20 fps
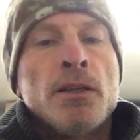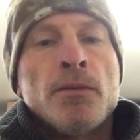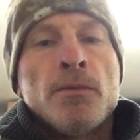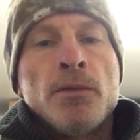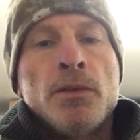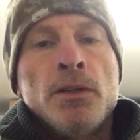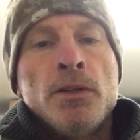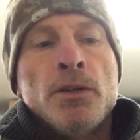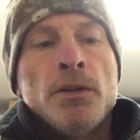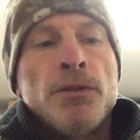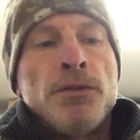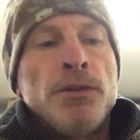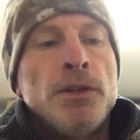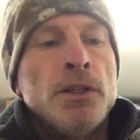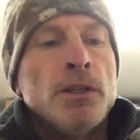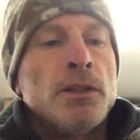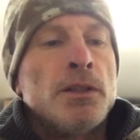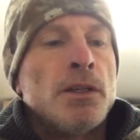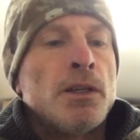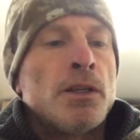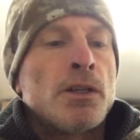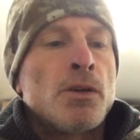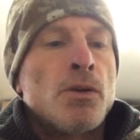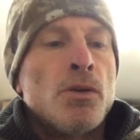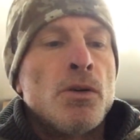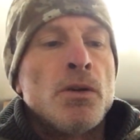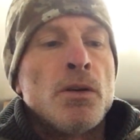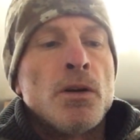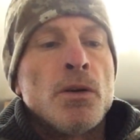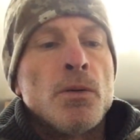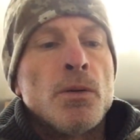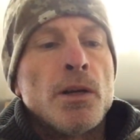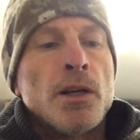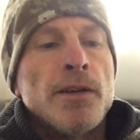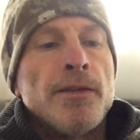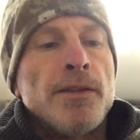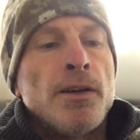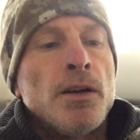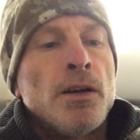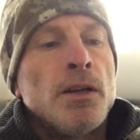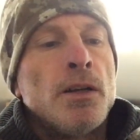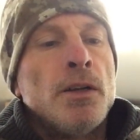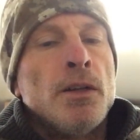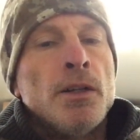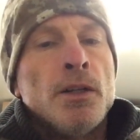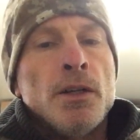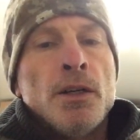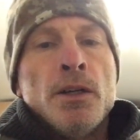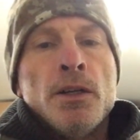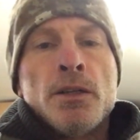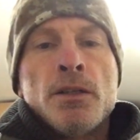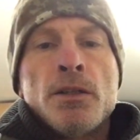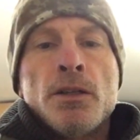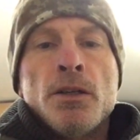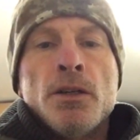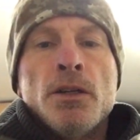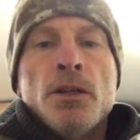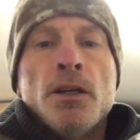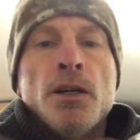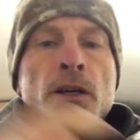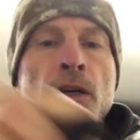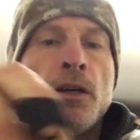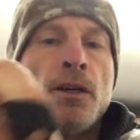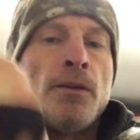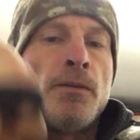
into a field of corn or whatever. So